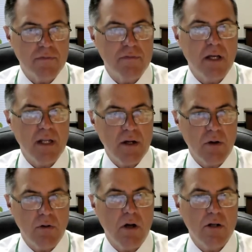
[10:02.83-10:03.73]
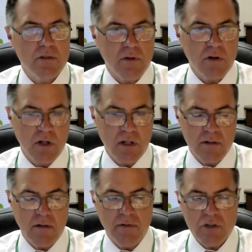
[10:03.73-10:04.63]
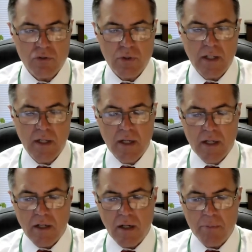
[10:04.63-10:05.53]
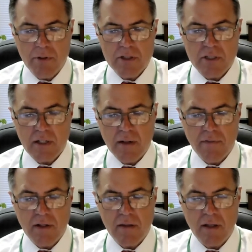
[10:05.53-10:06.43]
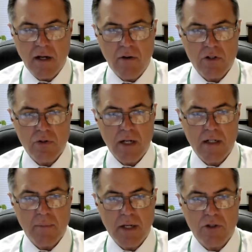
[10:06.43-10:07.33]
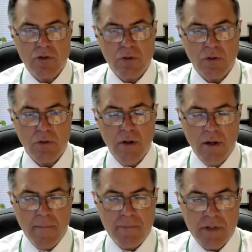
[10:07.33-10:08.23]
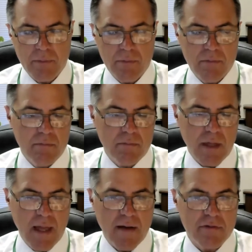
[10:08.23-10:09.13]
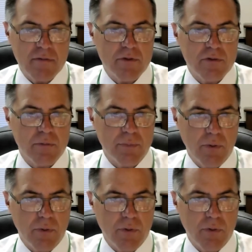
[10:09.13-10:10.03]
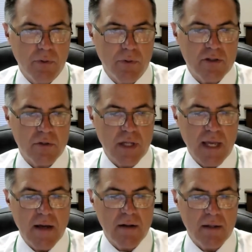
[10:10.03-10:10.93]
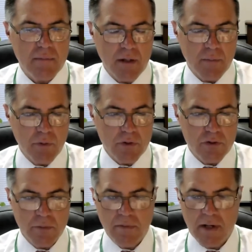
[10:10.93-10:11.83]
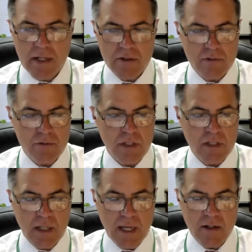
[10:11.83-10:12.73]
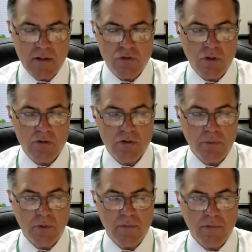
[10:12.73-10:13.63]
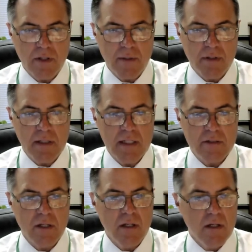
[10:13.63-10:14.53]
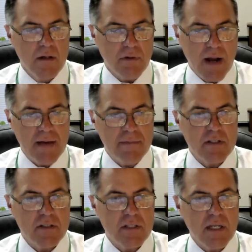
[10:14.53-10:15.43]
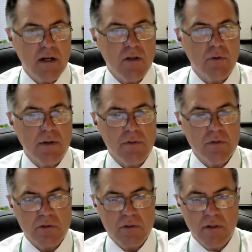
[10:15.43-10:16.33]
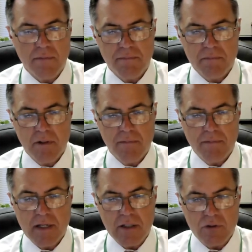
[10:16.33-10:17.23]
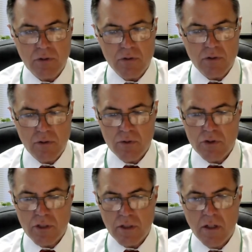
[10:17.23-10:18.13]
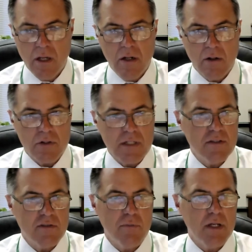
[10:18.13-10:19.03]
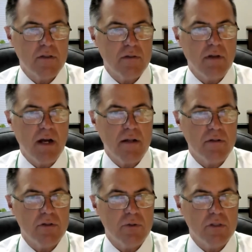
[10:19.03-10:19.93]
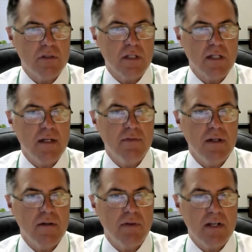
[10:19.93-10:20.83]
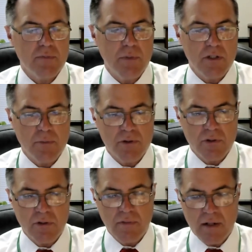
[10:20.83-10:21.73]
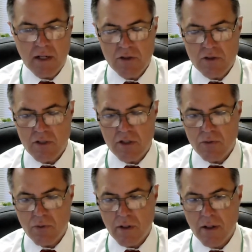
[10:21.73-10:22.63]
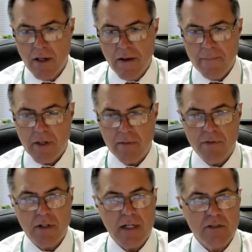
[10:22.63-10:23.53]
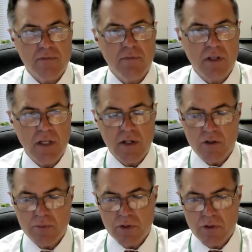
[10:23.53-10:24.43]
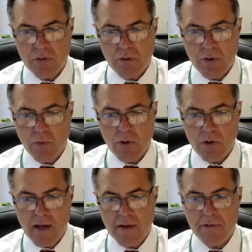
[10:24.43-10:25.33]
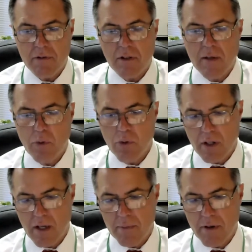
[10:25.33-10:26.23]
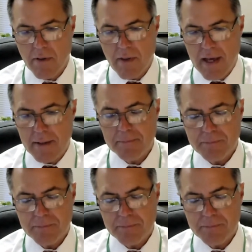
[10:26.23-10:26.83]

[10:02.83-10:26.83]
to flooding or loss of history. Pretty significant there, and trying to make sure that they have some support for that. And so the county, our Board of Supervisors indicated a strong support for them, at least for advocacy and other efforts. Their fix or their solution are tens of millions of dollars. So it's a significant investment to preserve that nation's history for the next 50 years, but certainly a worthy effort, and more to come on that.